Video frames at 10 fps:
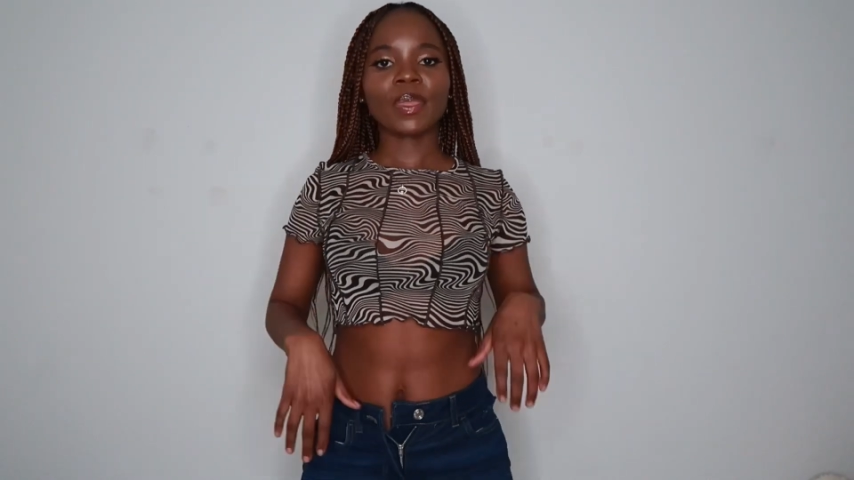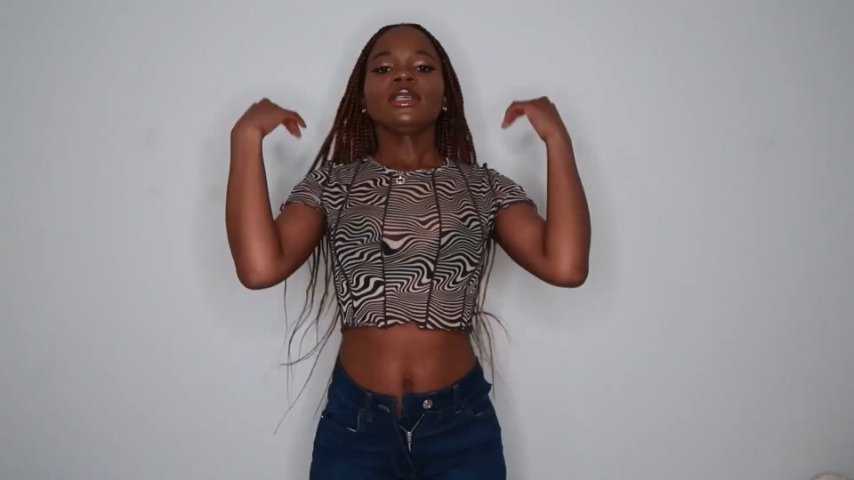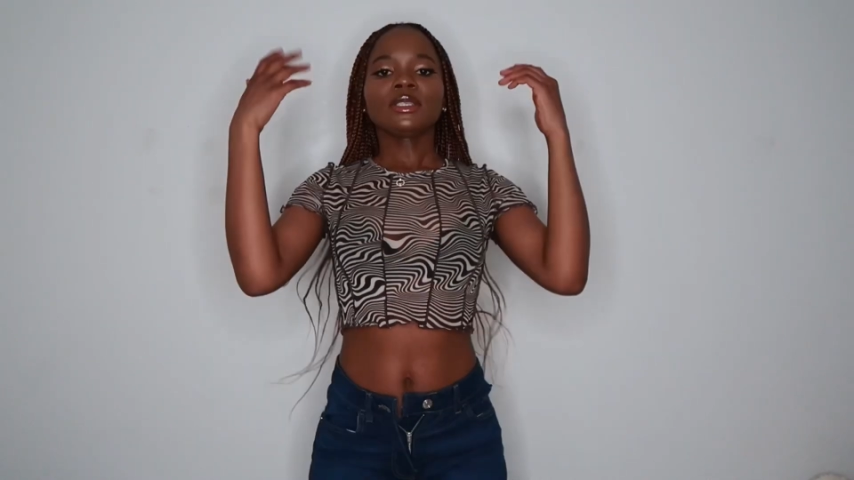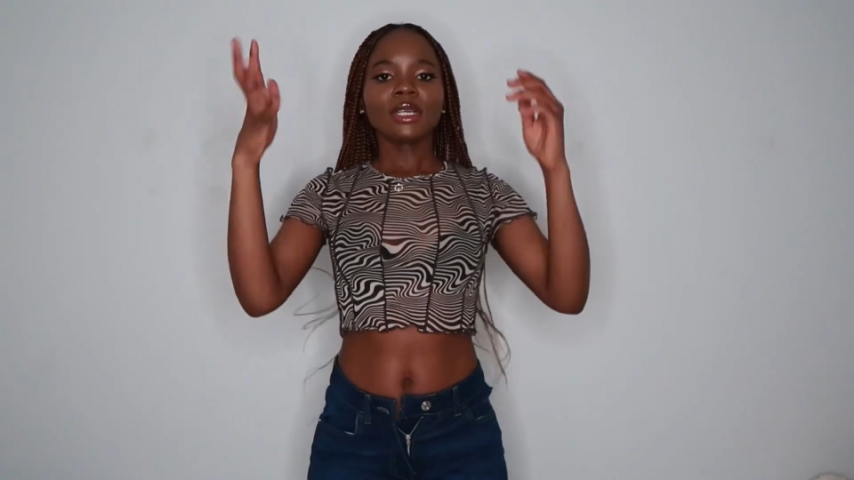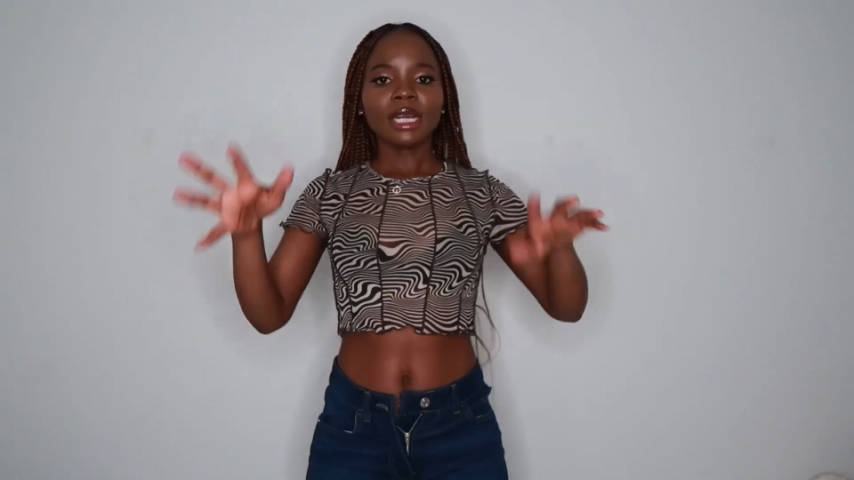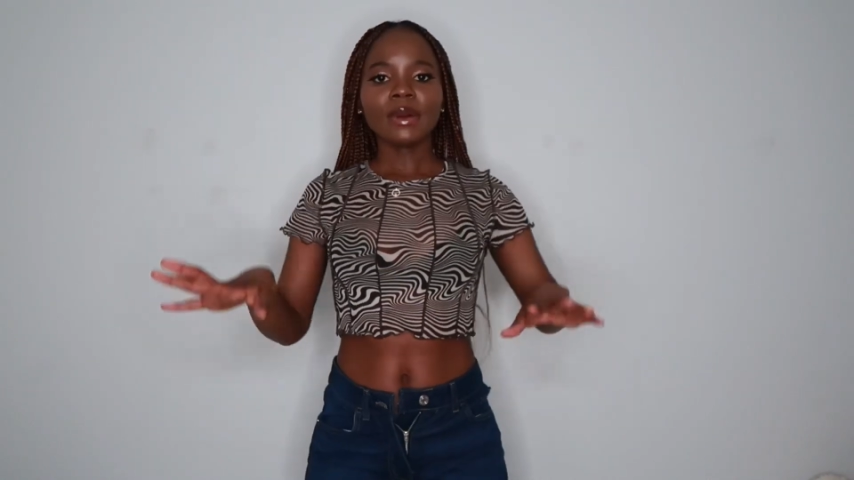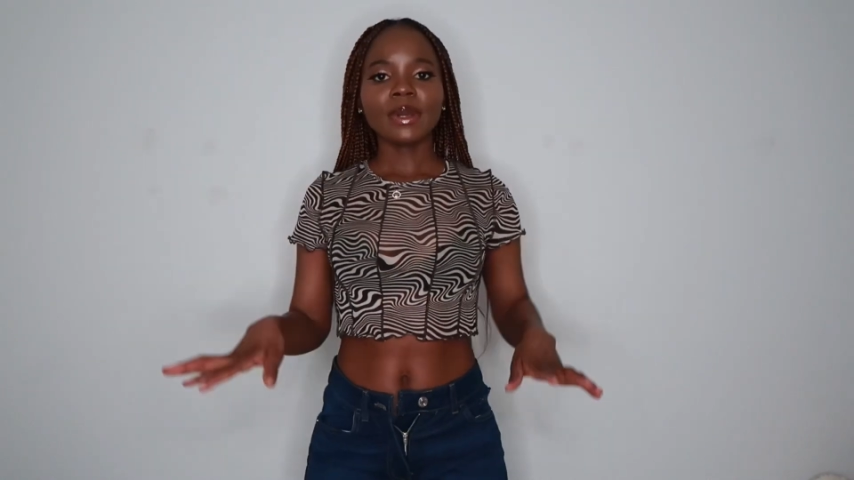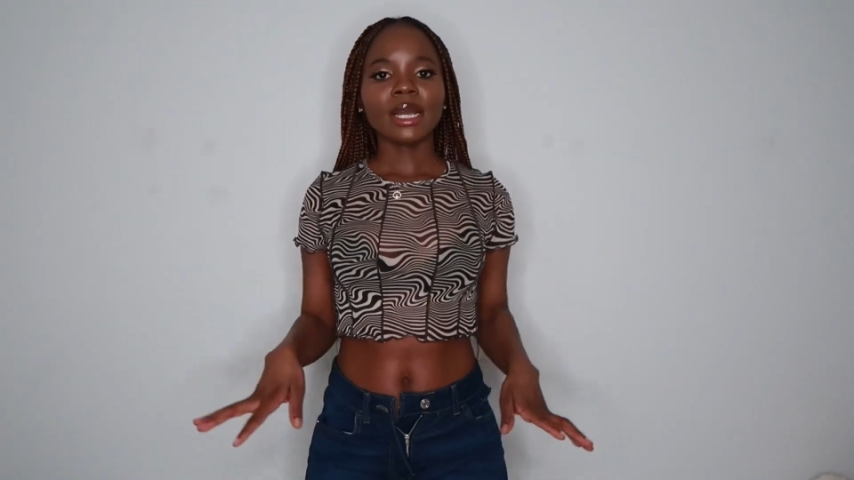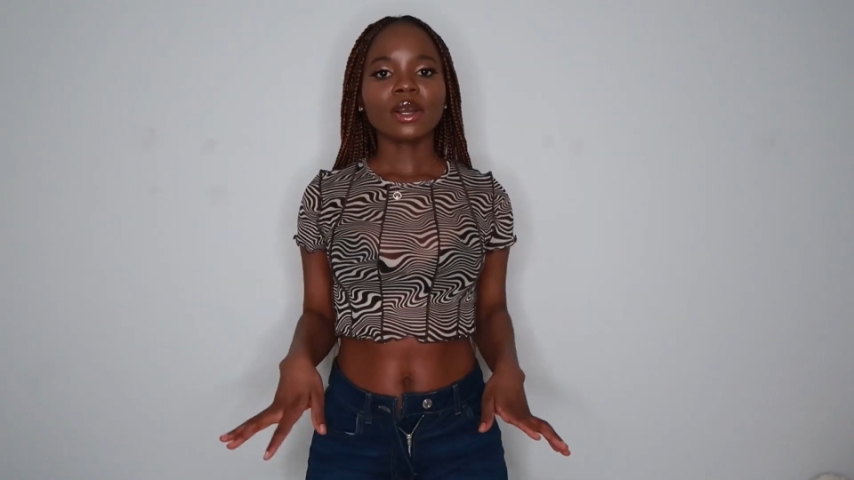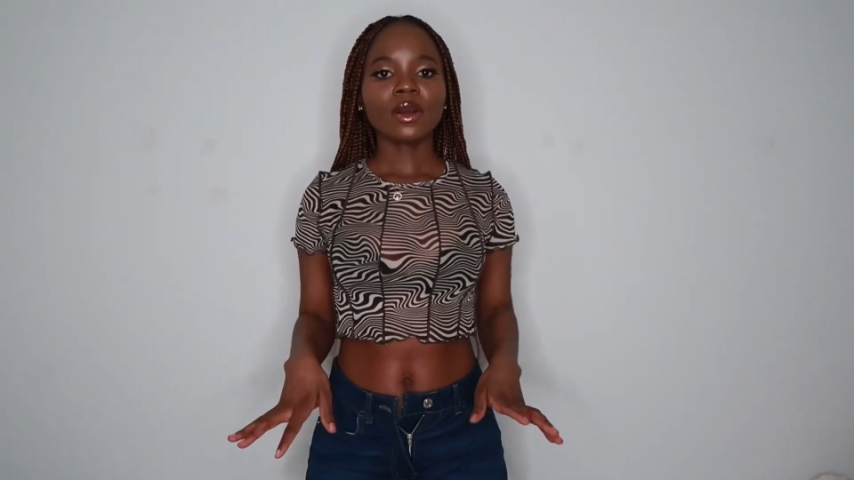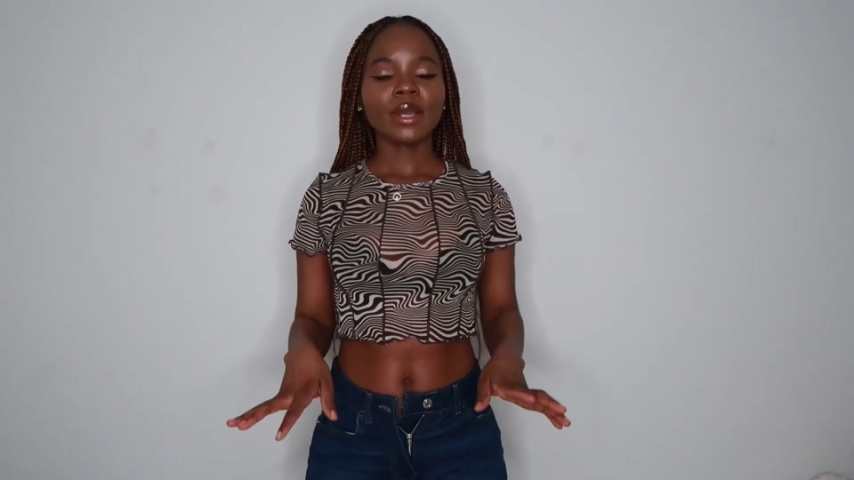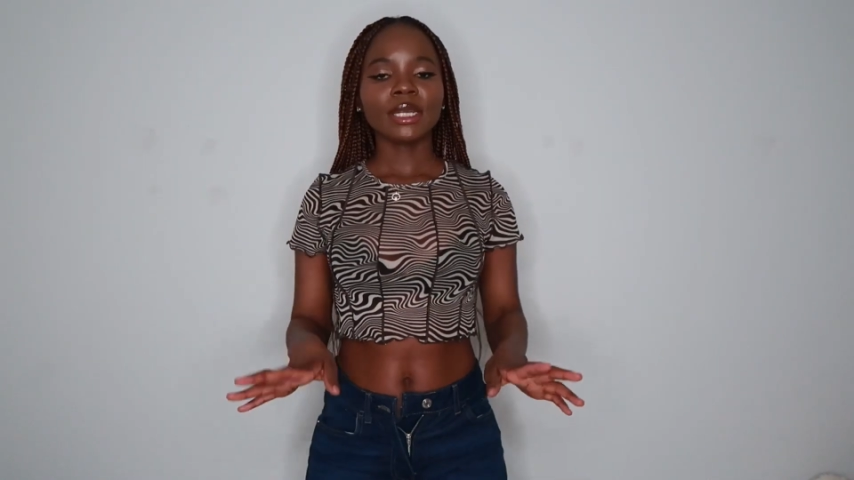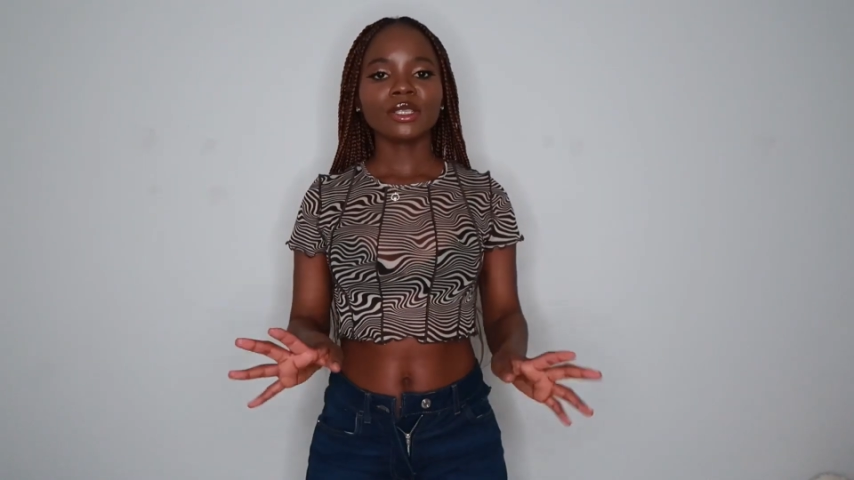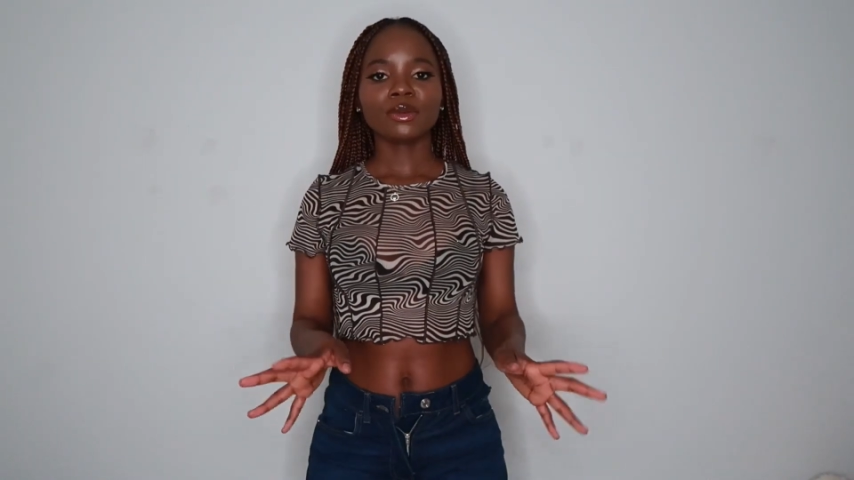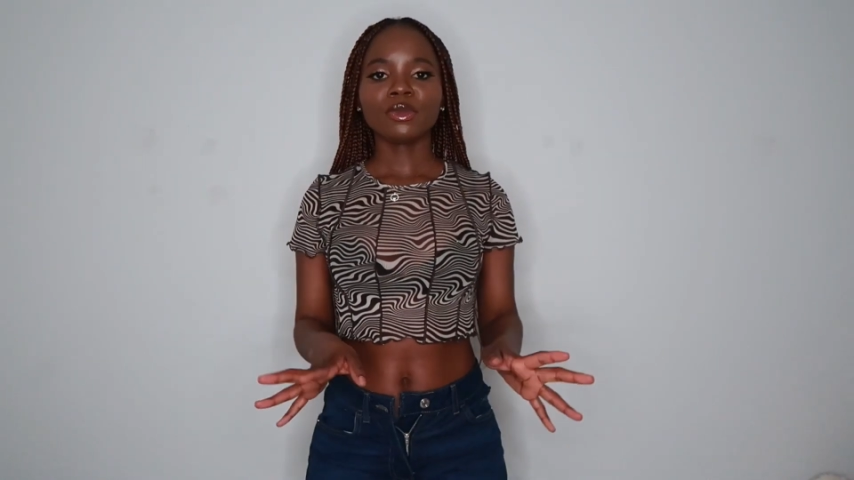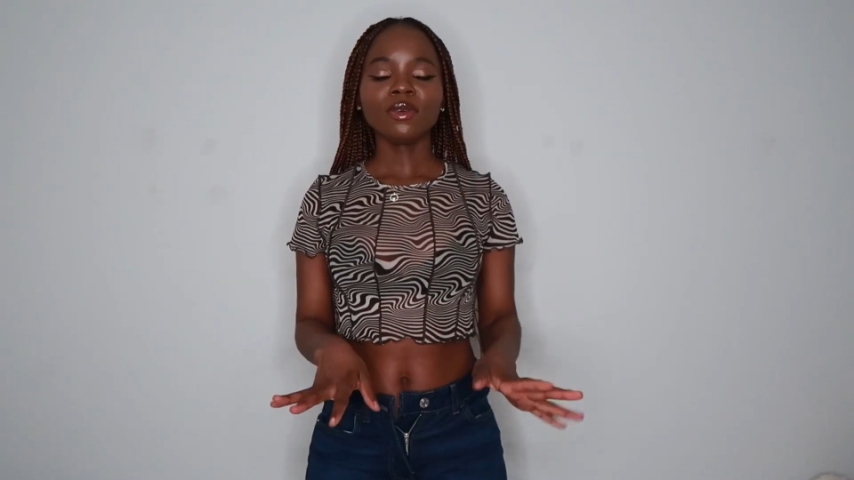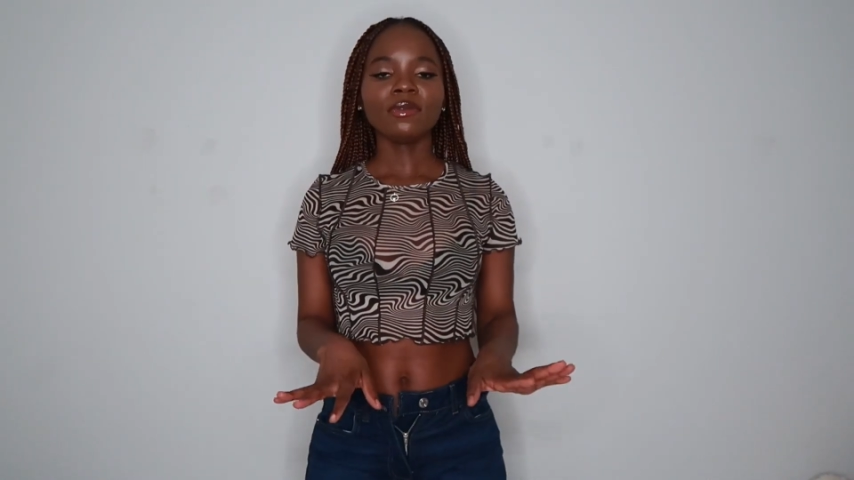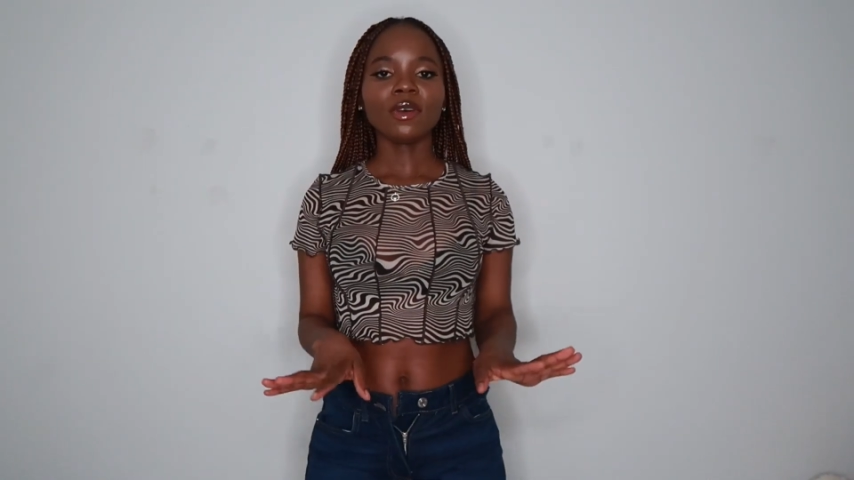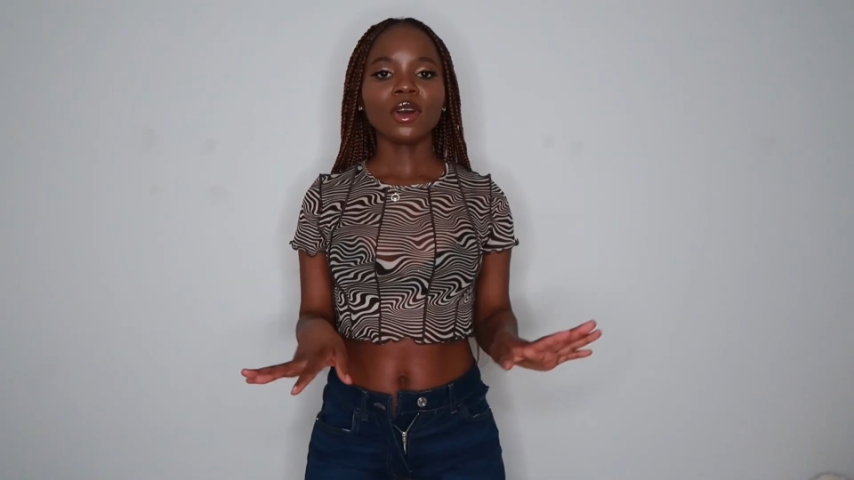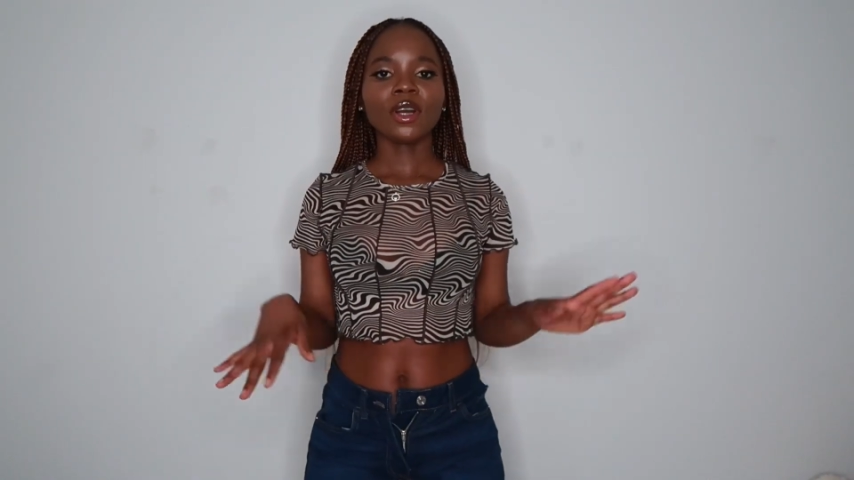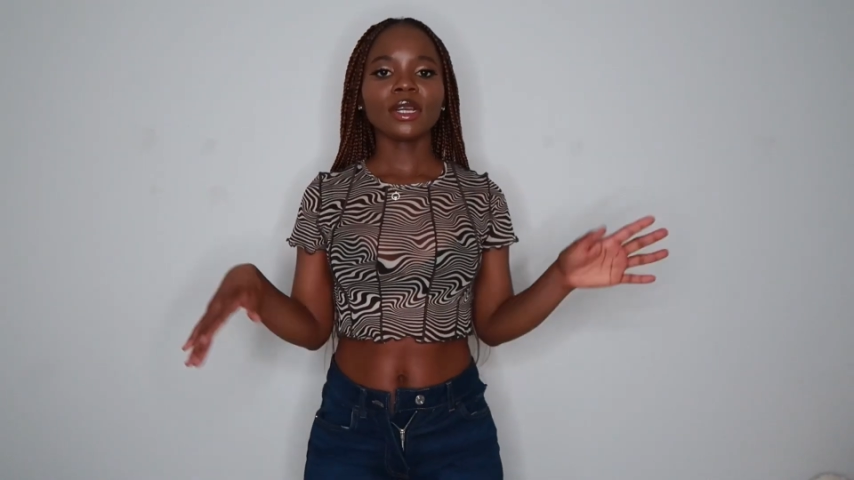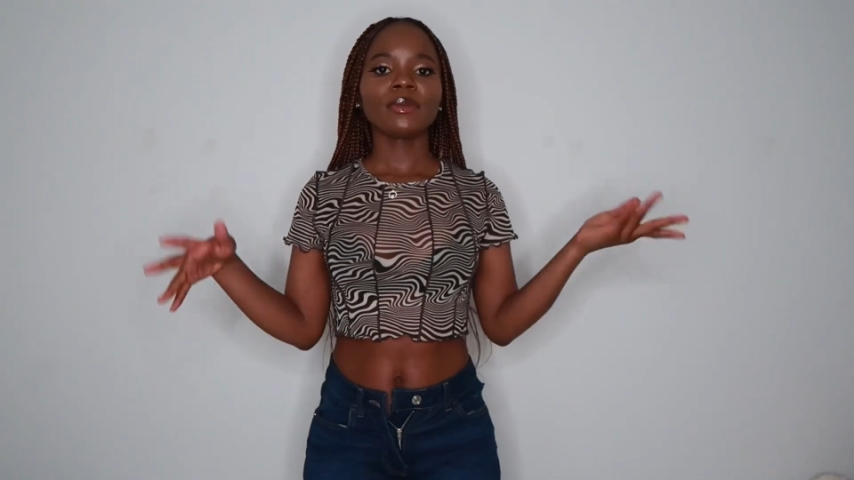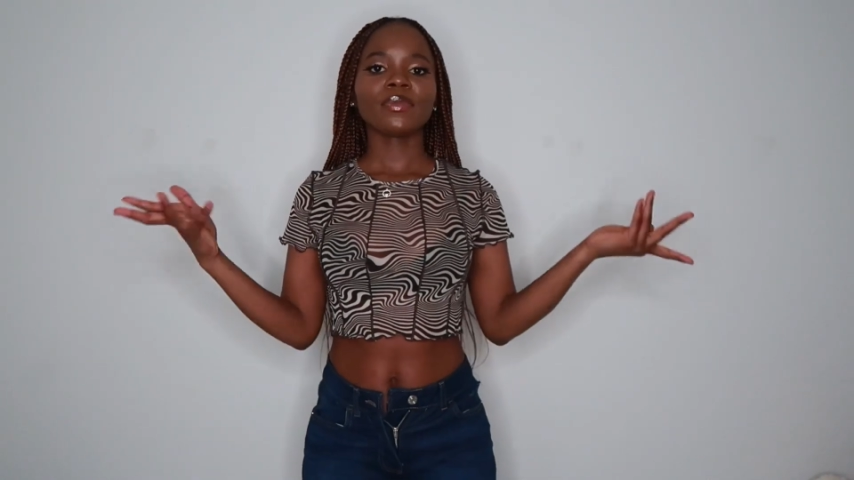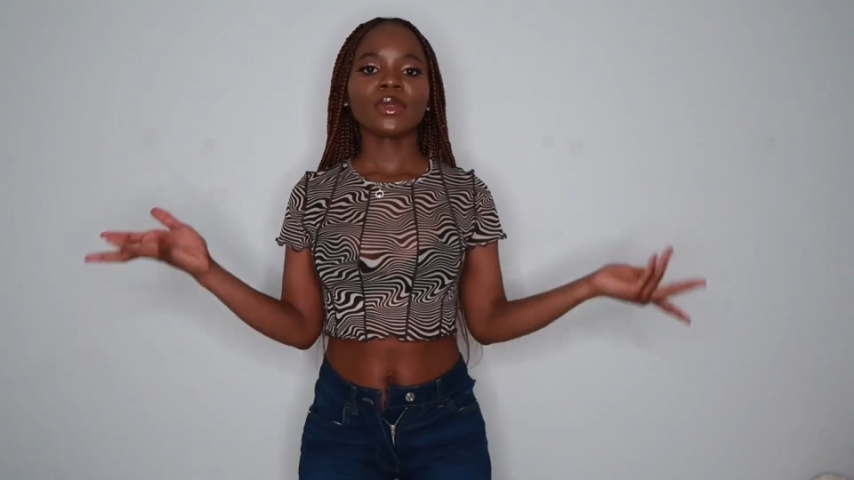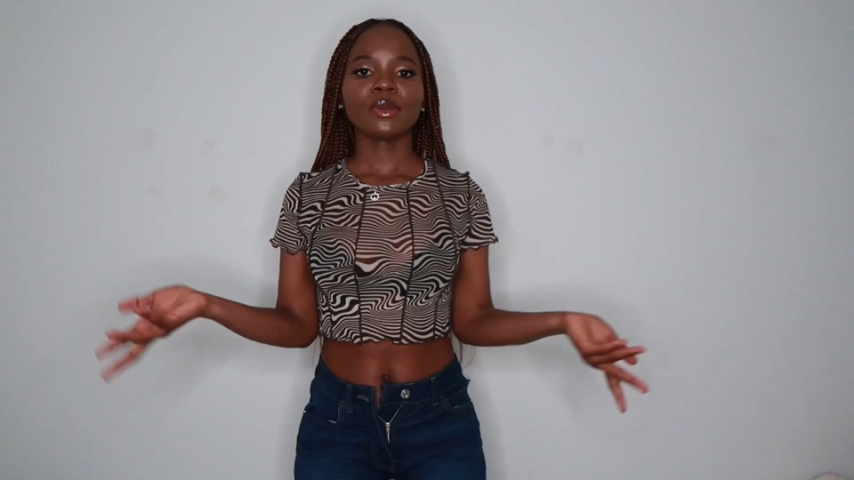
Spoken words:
So now we are going to move on.